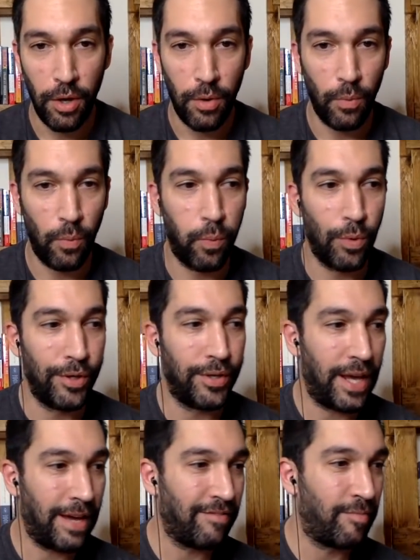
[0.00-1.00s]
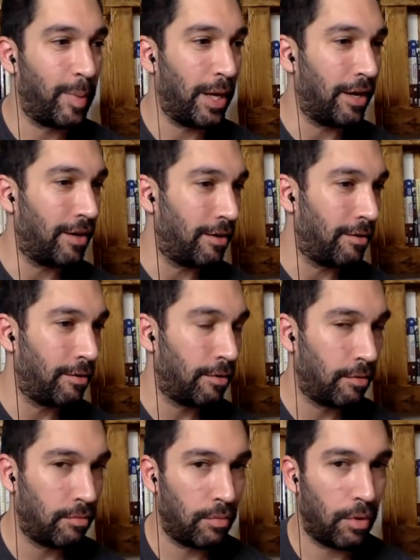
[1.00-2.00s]
would have been,
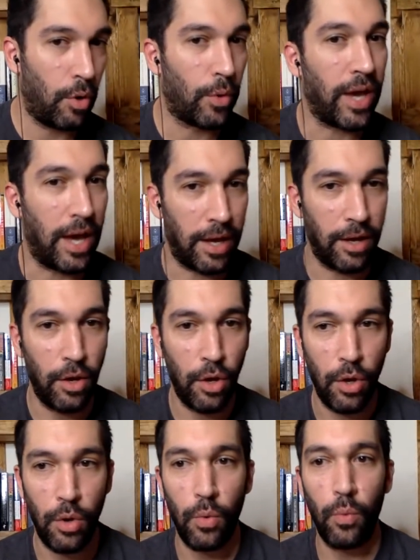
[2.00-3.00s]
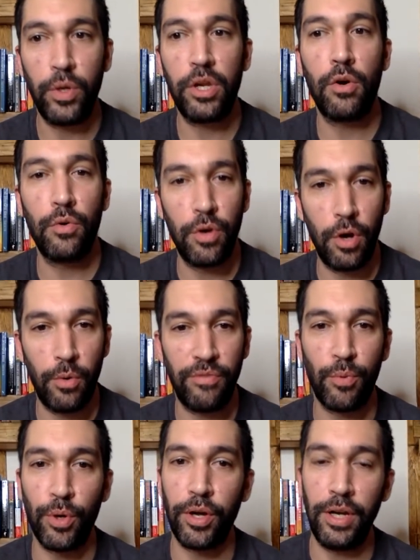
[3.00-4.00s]
okay, we don't know
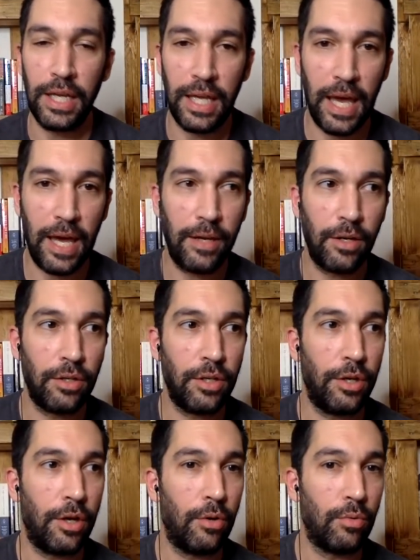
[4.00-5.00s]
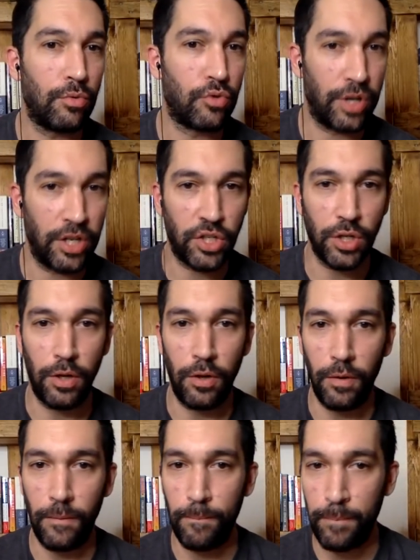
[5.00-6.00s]
if we're going to get,
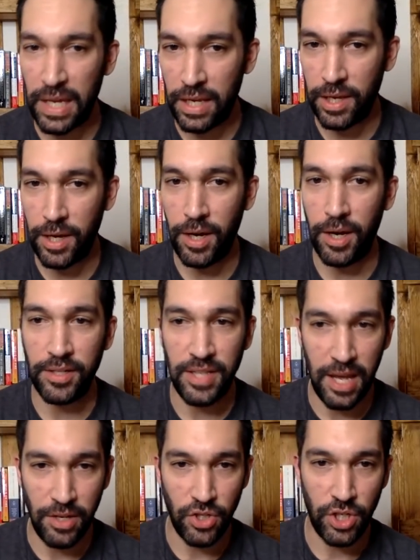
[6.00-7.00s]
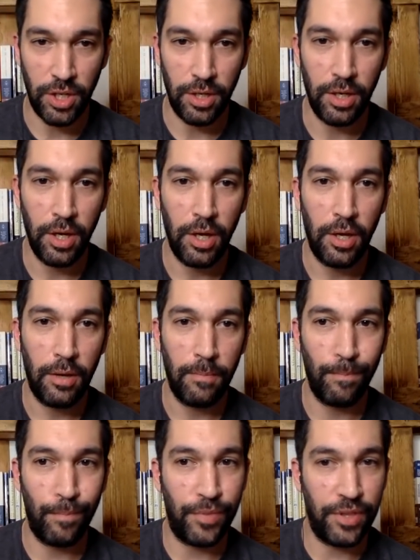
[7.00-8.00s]
traditional media attention
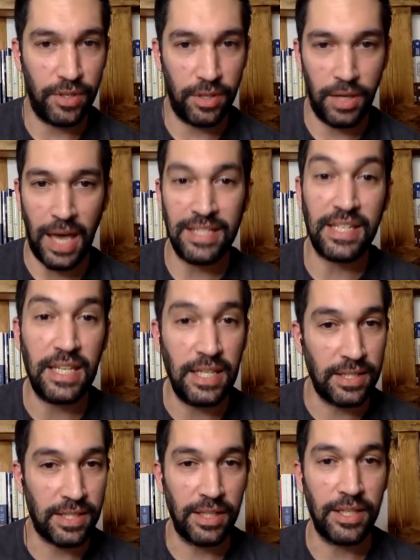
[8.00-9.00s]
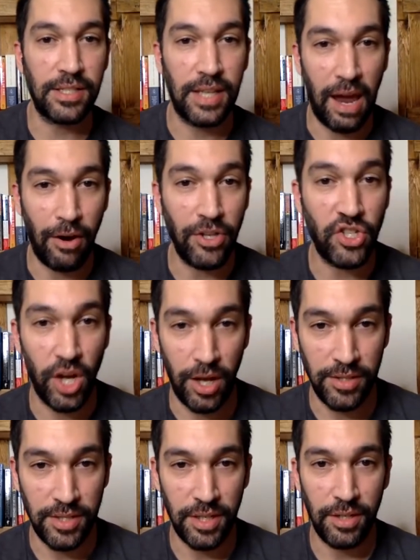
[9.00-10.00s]
as easily as Gary
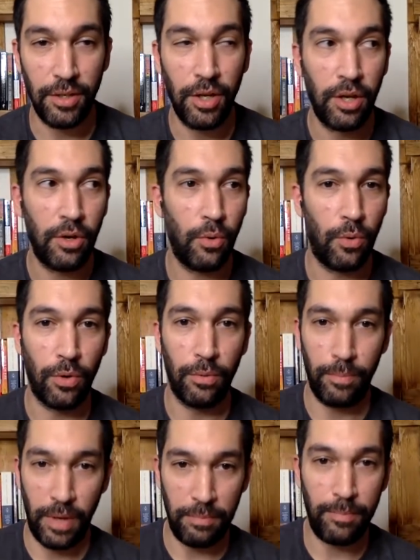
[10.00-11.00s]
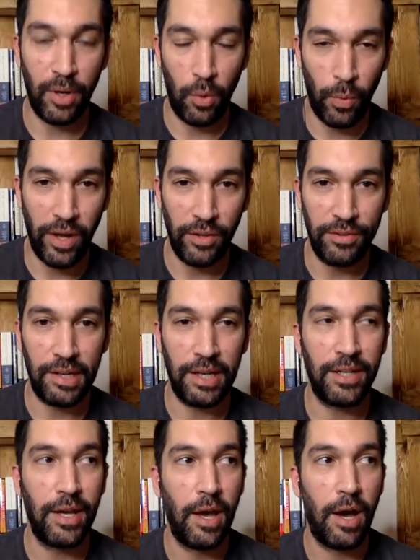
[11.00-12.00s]
Johnson or and Bill Weld did.